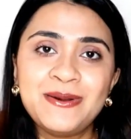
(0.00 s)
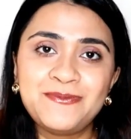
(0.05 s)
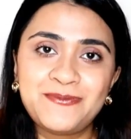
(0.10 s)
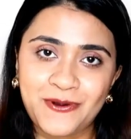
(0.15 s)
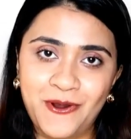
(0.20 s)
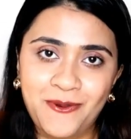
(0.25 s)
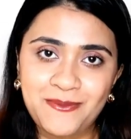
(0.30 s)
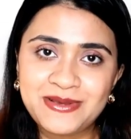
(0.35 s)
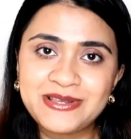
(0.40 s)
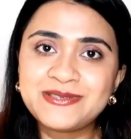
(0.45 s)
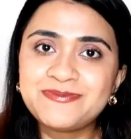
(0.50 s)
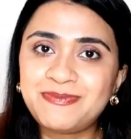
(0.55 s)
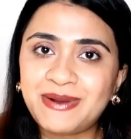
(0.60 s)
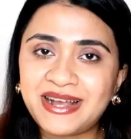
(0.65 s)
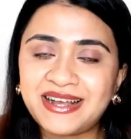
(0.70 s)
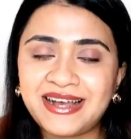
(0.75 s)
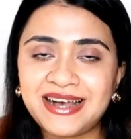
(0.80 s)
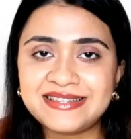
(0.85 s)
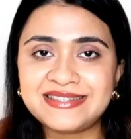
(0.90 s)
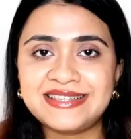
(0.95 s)
Promise
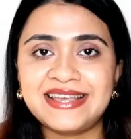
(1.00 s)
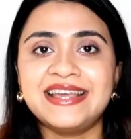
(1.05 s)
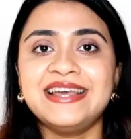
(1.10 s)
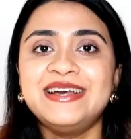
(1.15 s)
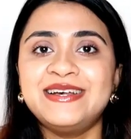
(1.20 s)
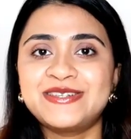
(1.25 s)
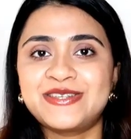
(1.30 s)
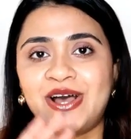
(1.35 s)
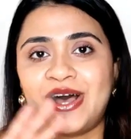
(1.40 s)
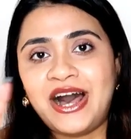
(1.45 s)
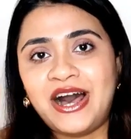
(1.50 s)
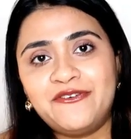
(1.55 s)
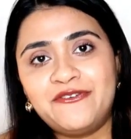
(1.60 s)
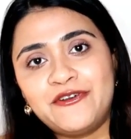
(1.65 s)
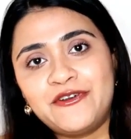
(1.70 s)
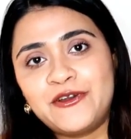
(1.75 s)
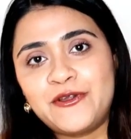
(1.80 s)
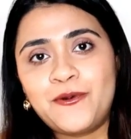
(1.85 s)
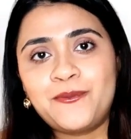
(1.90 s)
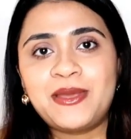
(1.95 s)
pakka se, so har
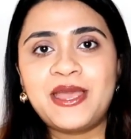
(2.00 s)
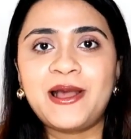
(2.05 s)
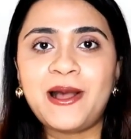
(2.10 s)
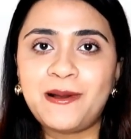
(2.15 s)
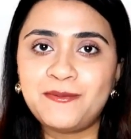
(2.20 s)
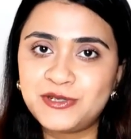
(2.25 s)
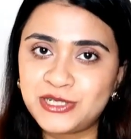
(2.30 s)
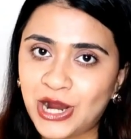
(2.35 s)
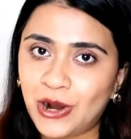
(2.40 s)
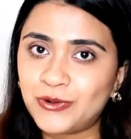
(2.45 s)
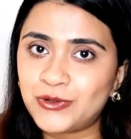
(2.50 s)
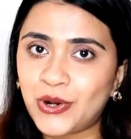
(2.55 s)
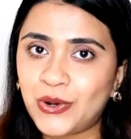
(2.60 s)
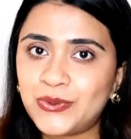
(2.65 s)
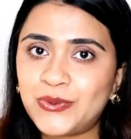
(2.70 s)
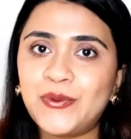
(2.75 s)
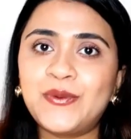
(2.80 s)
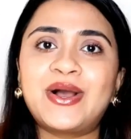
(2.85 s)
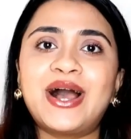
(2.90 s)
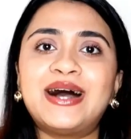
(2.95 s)
video mein ab shout
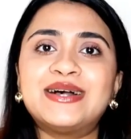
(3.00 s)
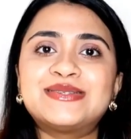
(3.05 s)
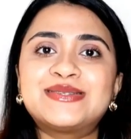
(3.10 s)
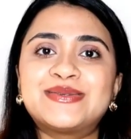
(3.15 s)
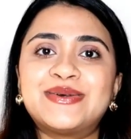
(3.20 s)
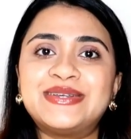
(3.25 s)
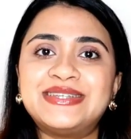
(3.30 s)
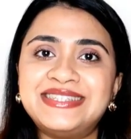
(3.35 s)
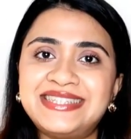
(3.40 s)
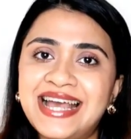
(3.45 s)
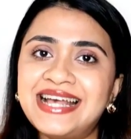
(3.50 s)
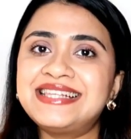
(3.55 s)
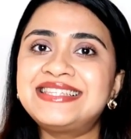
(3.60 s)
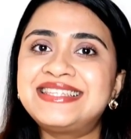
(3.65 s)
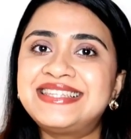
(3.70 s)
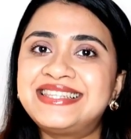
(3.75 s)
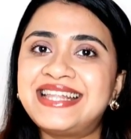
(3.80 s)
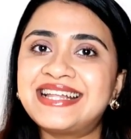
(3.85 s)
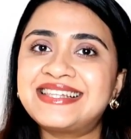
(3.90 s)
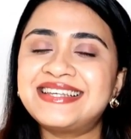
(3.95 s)
out hoga. So
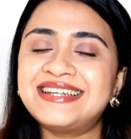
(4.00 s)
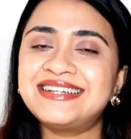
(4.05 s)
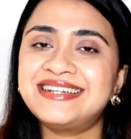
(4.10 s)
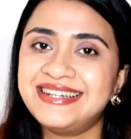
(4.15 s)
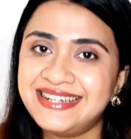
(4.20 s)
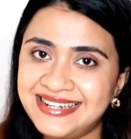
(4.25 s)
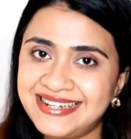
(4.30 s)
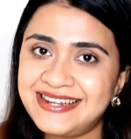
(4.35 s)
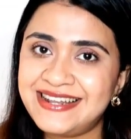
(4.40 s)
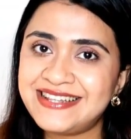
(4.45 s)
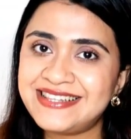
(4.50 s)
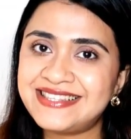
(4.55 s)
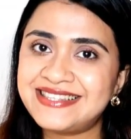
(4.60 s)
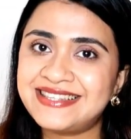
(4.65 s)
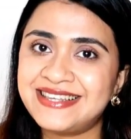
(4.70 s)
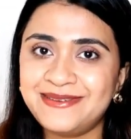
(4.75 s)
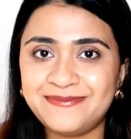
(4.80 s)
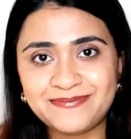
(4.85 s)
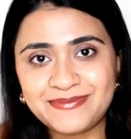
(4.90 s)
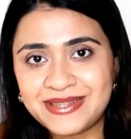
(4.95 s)
yes, that's it. Let's
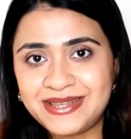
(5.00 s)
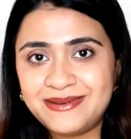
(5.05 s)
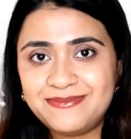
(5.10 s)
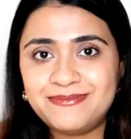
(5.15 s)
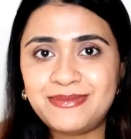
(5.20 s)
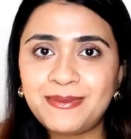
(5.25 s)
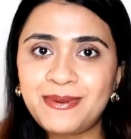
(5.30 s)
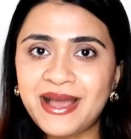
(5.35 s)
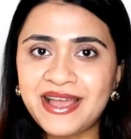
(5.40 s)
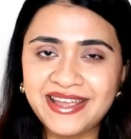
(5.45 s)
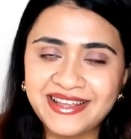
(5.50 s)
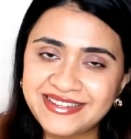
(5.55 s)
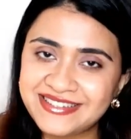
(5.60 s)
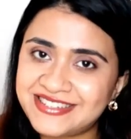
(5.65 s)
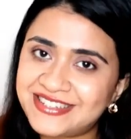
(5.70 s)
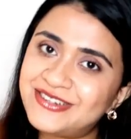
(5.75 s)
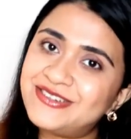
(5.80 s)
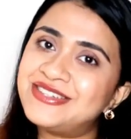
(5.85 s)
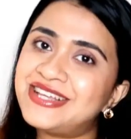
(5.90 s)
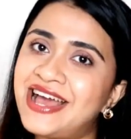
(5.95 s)
bye bye.
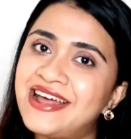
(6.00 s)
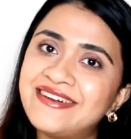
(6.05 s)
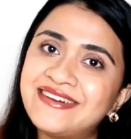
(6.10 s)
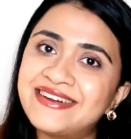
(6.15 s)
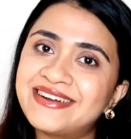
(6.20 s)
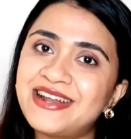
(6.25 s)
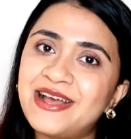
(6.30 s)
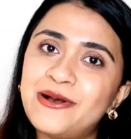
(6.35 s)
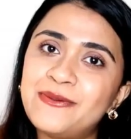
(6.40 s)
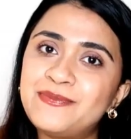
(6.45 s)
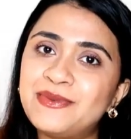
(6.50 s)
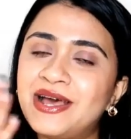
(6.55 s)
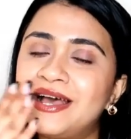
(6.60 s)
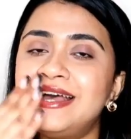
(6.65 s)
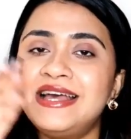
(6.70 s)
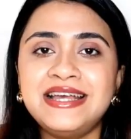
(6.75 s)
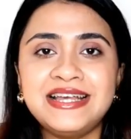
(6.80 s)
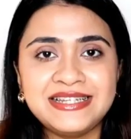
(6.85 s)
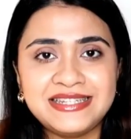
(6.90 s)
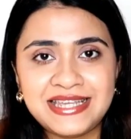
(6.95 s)
Chalo dhyan rakhna apna,
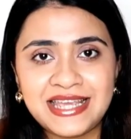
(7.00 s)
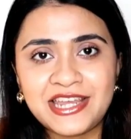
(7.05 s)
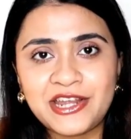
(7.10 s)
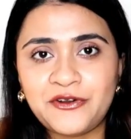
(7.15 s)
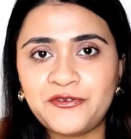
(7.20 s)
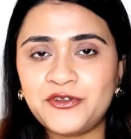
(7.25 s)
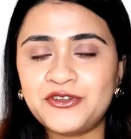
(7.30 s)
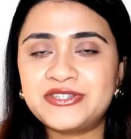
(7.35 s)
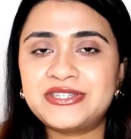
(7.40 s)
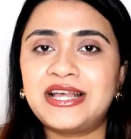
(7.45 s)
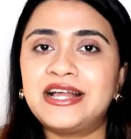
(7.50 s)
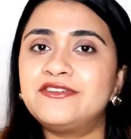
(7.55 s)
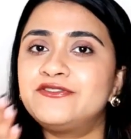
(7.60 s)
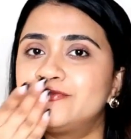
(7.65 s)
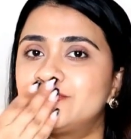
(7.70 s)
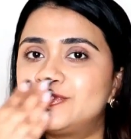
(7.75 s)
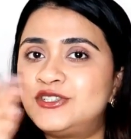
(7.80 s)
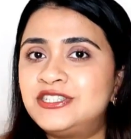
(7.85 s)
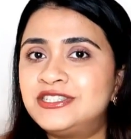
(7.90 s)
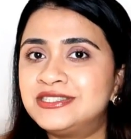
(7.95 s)
take care of
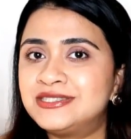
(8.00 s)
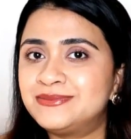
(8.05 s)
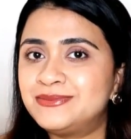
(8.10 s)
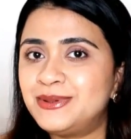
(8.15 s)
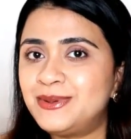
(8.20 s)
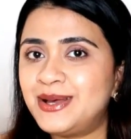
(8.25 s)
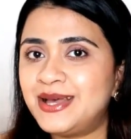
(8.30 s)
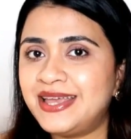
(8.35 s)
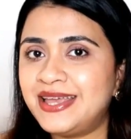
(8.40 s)
yourself. Bye